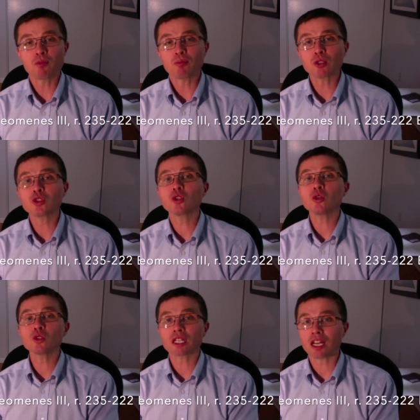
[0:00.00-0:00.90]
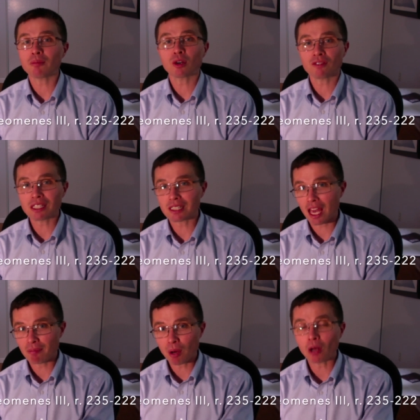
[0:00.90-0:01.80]
pursues a number of the
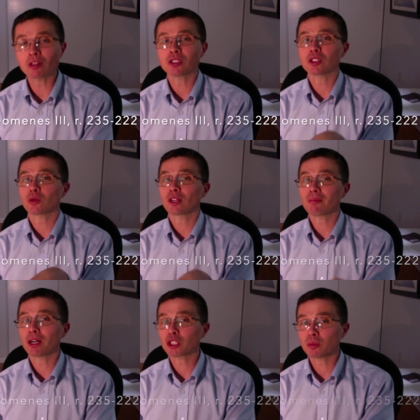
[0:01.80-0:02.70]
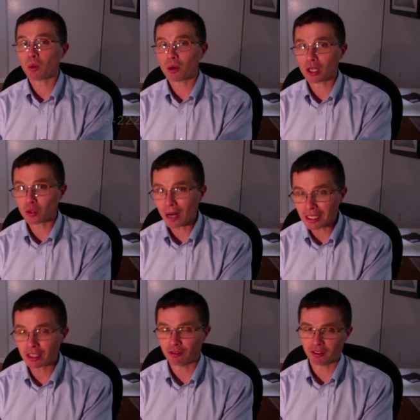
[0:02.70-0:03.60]
same policies, only much more
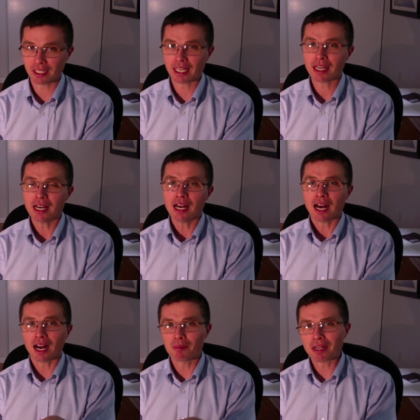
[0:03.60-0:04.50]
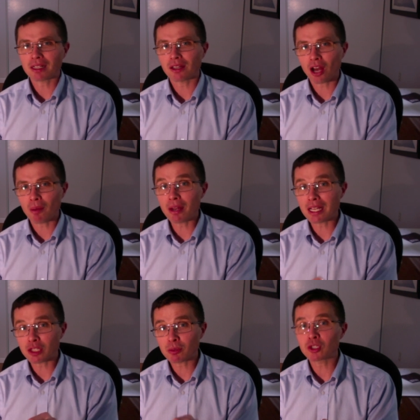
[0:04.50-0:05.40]
aggressively. And
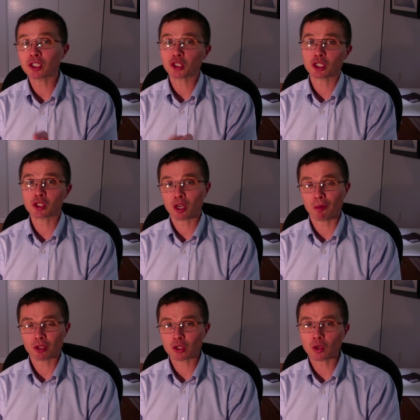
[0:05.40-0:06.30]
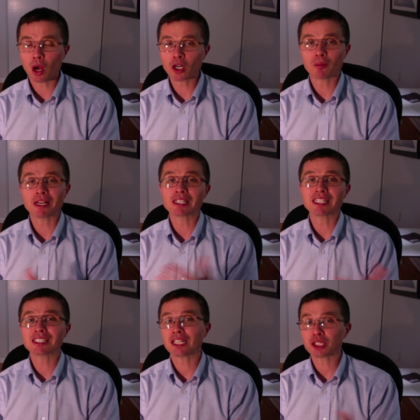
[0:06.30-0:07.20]
Cleomenes' position is somewhat stronger because
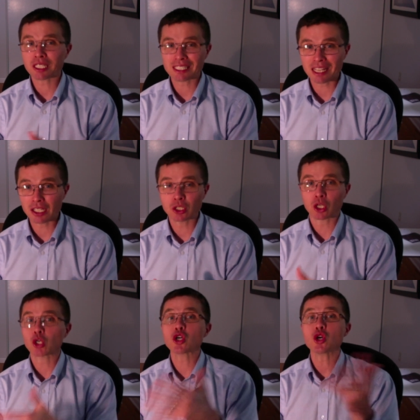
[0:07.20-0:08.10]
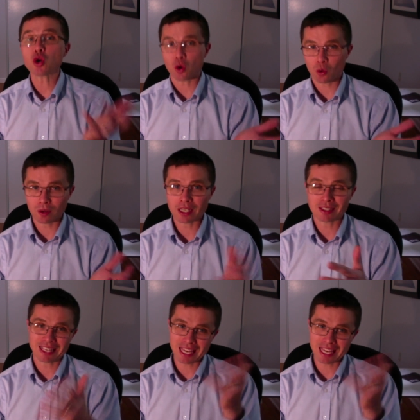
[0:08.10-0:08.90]
he essentially stages a coup. He's the